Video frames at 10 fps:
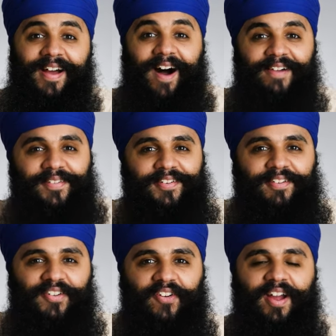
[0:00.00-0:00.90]
Now, I've been
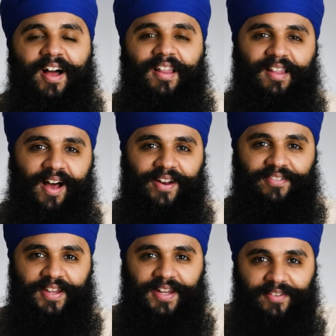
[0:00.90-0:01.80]
reviewing a lot of
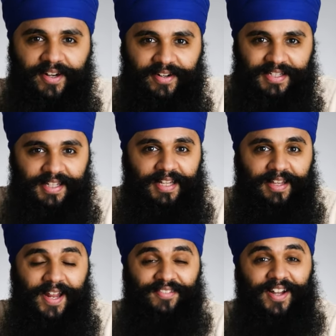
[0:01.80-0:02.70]
e-readers lately,
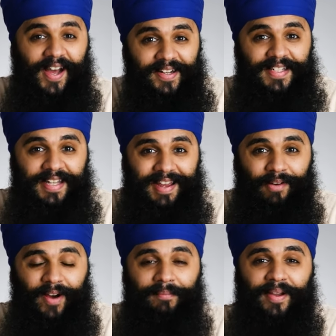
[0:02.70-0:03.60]
and I've got to say,
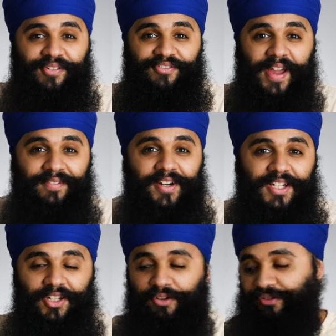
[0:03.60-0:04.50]
one of my
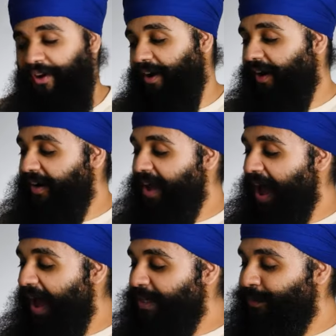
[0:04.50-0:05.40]
favorites so far
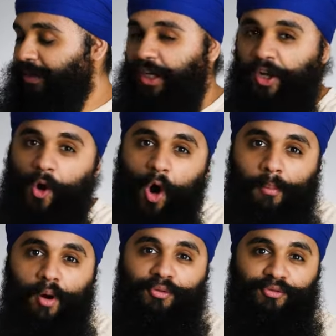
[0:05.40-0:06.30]
has been the
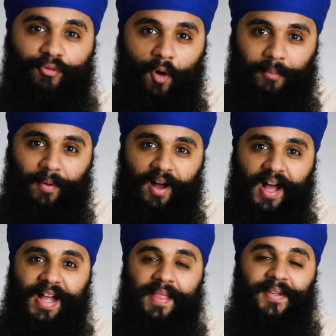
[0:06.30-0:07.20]
Kobo
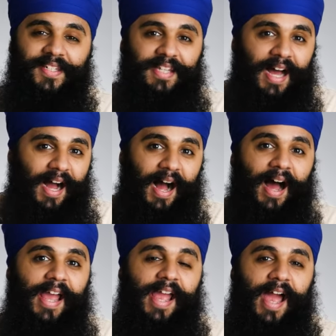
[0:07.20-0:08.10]
Forma. This is the
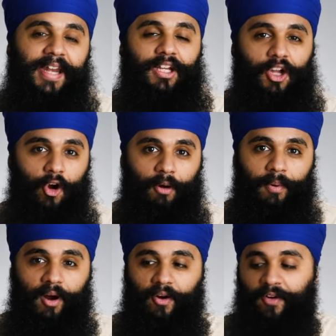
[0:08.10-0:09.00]
high-end
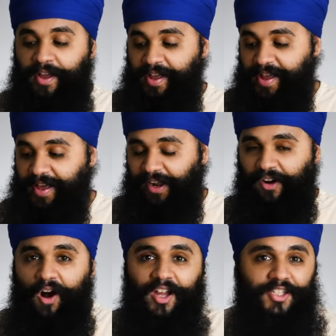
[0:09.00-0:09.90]
Kobo, and it
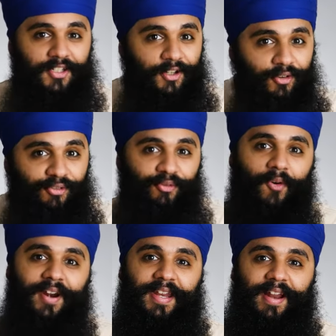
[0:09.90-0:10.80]
costs
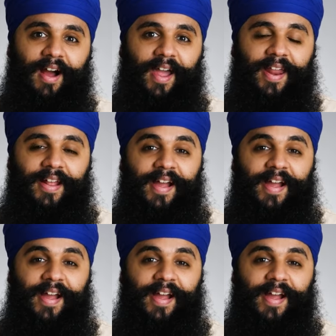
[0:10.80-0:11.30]
$249,